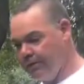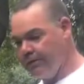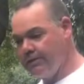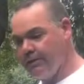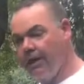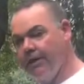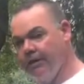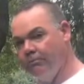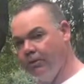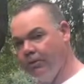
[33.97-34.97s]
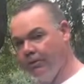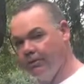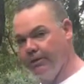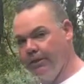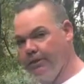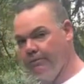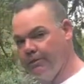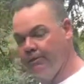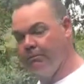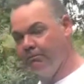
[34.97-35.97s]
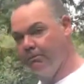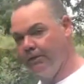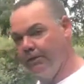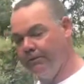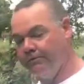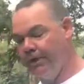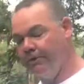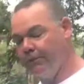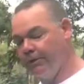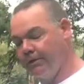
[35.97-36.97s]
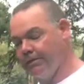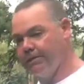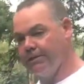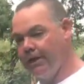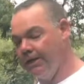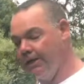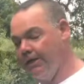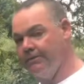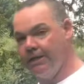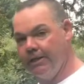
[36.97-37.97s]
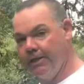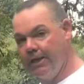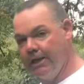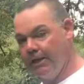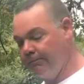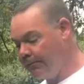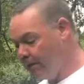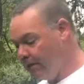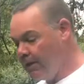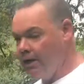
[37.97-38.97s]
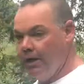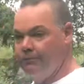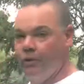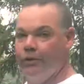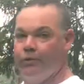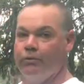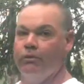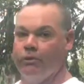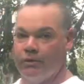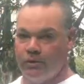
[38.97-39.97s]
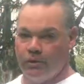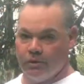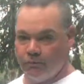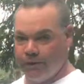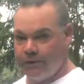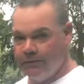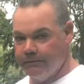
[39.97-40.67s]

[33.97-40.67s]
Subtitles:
inside the boiler, the other type of fire brick that's inside it, I've taken that out. I've gone through, I've looked at all the brick.